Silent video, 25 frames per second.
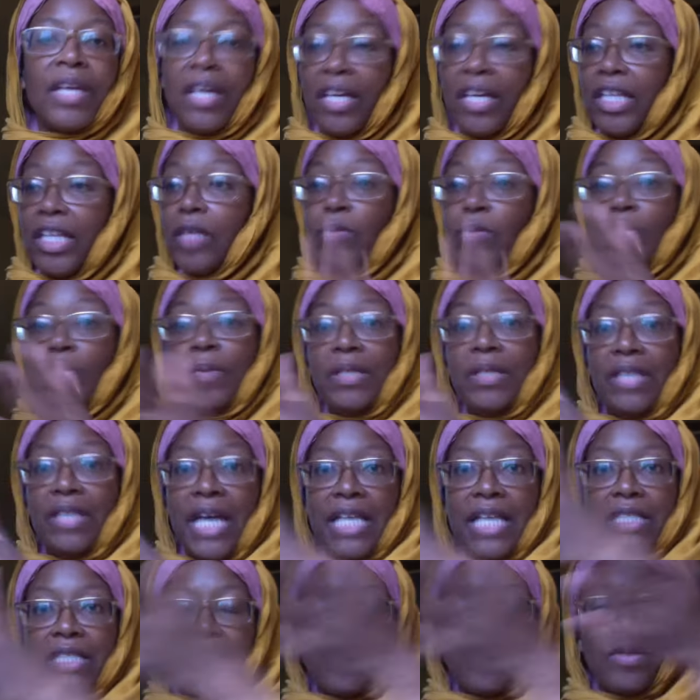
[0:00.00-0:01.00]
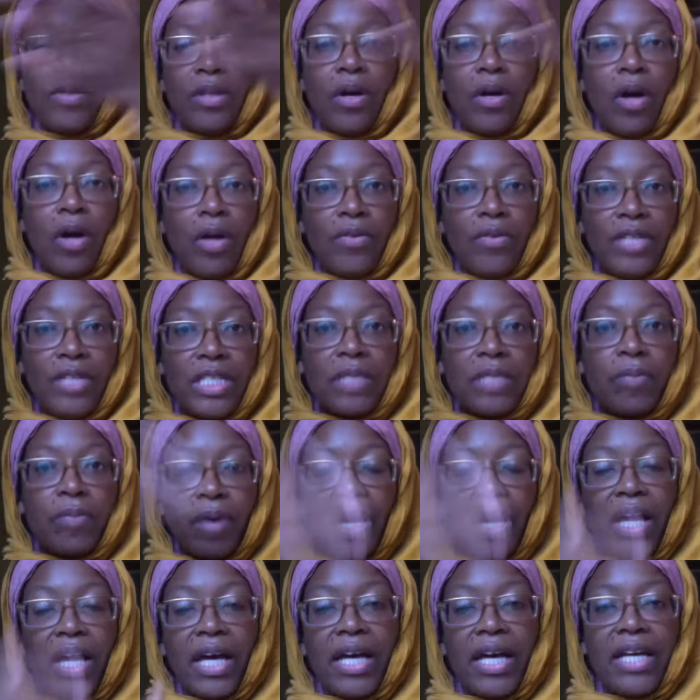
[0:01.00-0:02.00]
He will be dancing with all these
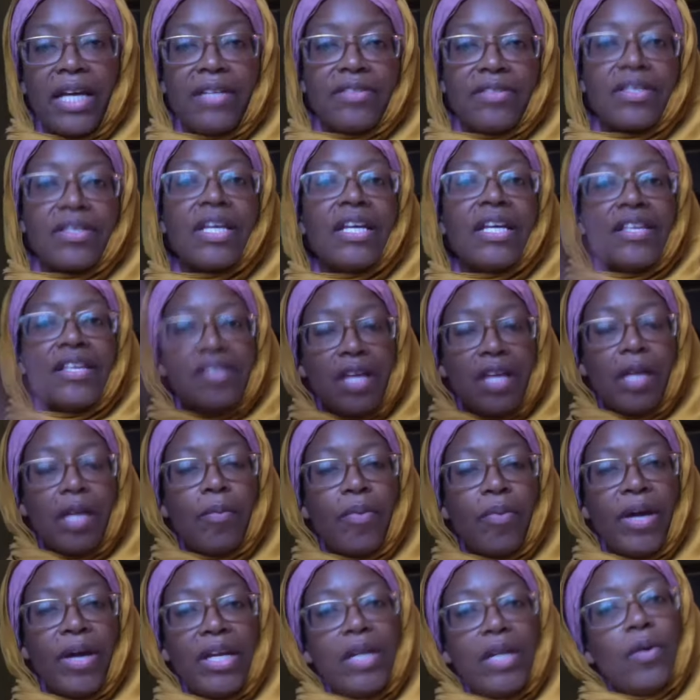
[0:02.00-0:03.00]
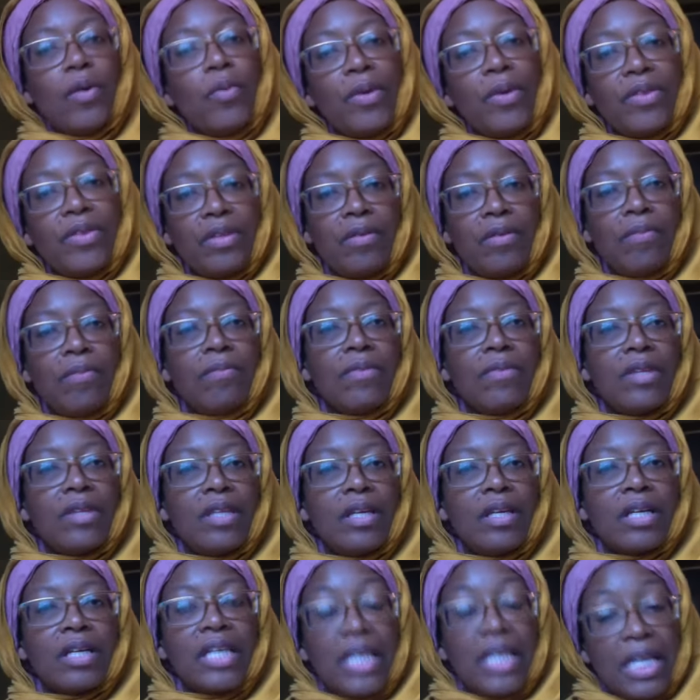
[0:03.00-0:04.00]
brides, celebrating with the
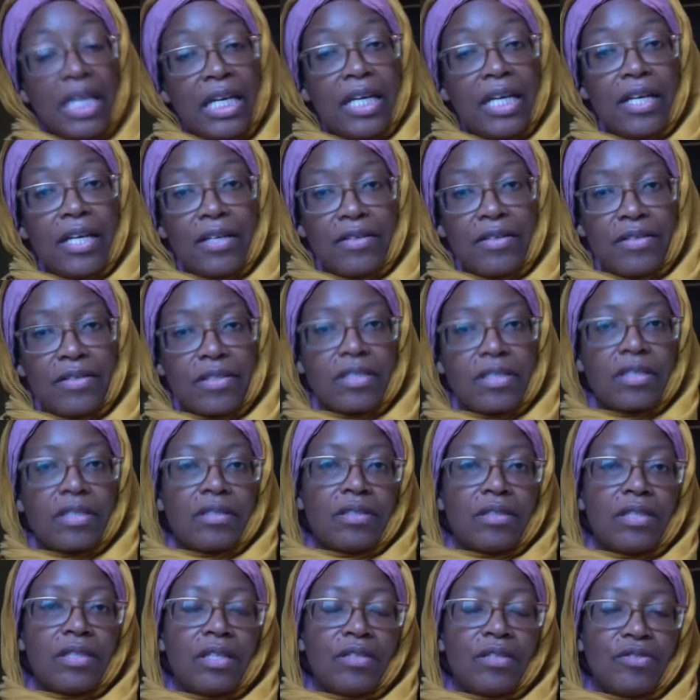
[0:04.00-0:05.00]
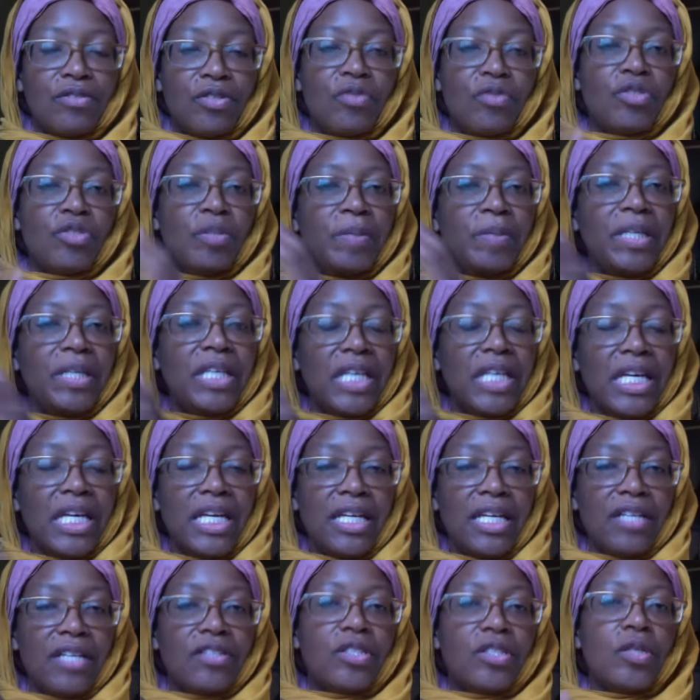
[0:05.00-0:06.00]
kings, the soon to be
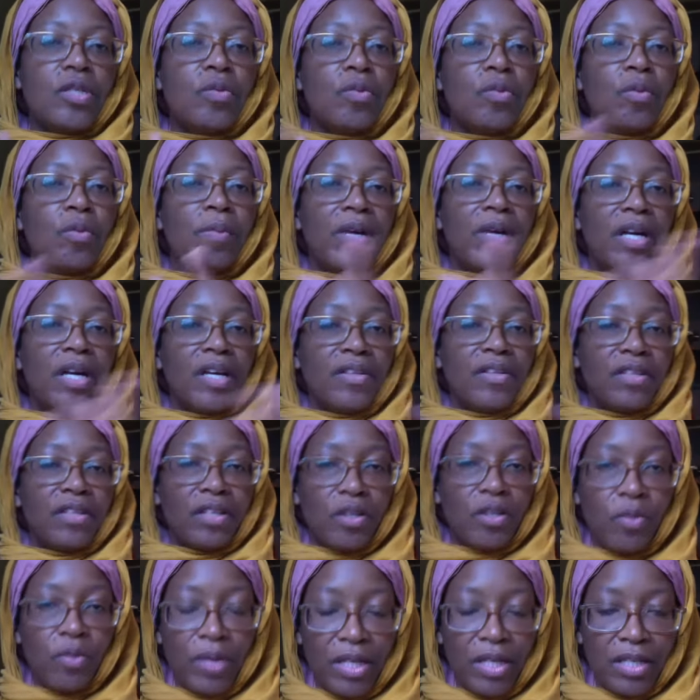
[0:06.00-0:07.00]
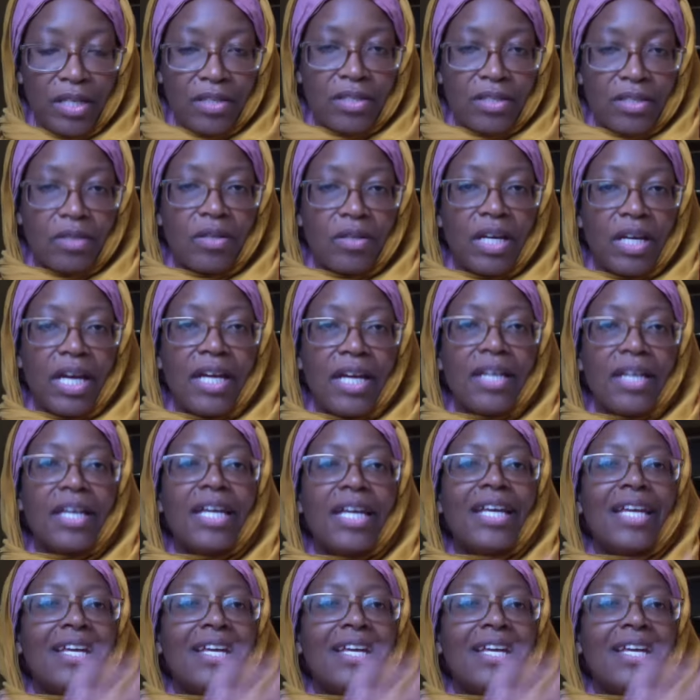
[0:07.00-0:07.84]
kings who will marry their queens. Okay.